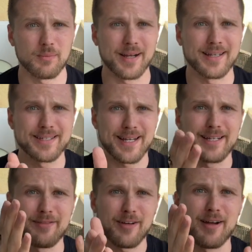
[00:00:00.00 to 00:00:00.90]
my
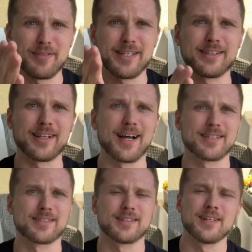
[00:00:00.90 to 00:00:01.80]
ascent 5D
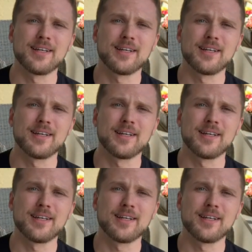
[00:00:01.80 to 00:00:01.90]
class